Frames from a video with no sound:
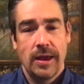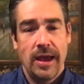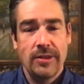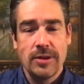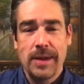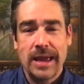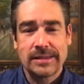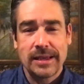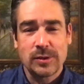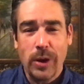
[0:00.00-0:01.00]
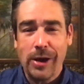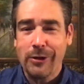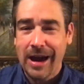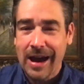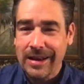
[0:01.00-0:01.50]
And the man says, "Well,
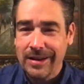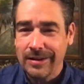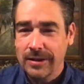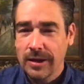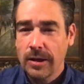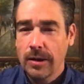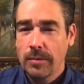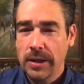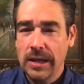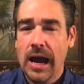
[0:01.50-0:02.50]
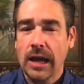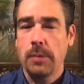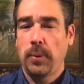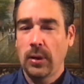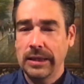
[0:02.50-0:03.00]
kinda, but not
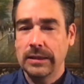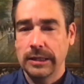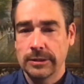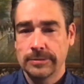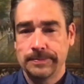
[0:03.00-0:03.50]
completely."